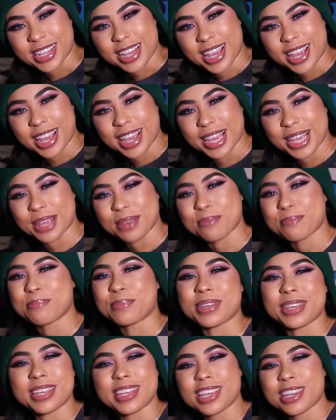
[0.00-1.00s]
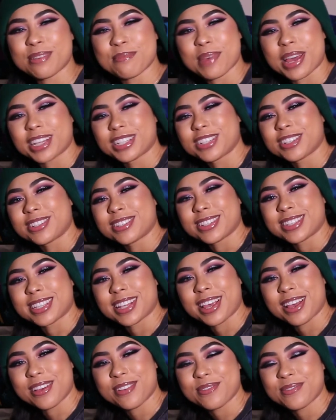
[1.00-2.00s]
day, being your magical
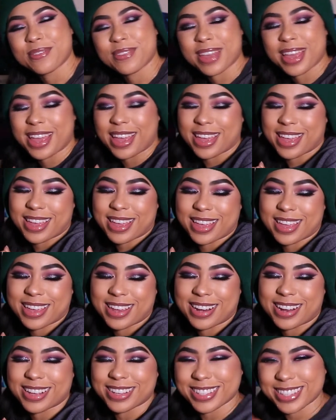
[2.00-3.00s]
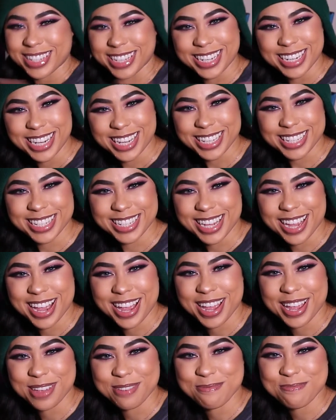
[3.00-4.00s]
self, and I'll see you next
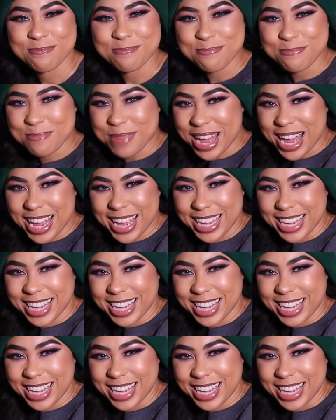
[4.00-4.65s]
time. Bye!